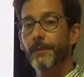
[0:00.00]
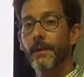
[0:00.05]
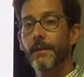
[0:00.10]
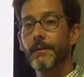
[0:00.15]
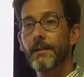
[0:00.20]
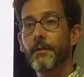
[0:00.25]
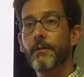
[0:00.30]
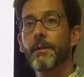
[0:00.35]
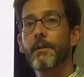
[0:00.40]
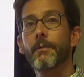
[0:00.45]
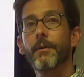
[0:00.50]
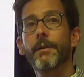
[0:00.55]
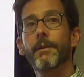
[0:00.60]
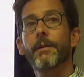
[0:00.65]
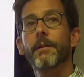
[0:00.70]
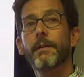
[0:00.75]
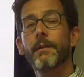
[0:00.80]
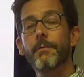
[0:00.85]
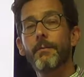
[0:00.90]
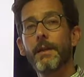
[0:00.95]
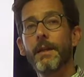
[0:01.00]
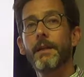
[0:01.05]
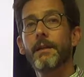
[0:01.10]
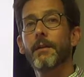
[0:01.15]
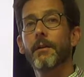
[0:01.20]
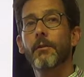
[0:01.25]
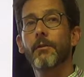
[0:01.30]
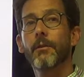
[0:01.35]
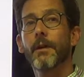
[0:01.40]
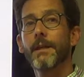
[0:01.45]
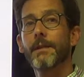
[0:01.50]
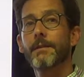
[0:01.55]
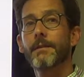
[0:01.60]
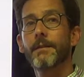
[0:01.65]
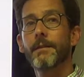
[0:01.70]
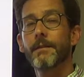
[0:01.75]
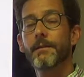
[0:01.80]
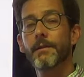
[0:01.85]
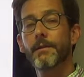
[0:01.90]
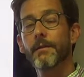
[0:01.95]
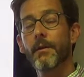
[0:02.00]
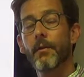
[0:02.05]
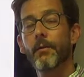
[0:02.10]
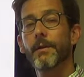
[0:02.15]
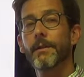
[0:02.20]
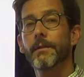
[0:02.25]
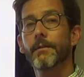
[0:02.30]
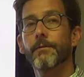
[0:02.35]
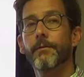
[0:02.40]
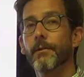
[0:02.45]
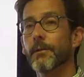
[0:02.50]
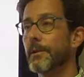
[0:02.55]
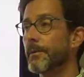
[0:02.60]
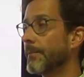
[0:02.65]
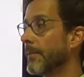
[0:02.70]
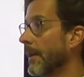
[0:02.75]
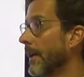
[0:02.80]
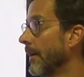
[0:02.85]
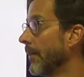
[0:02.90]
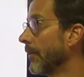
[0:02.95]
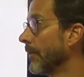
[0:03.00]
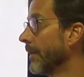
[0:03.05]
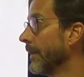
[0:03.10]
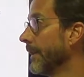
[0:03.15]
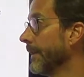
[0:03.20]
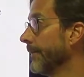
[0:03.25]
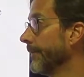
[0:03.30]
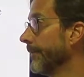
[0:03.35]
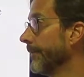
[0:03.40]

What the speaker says: dealing with immediate crises is always a first priority.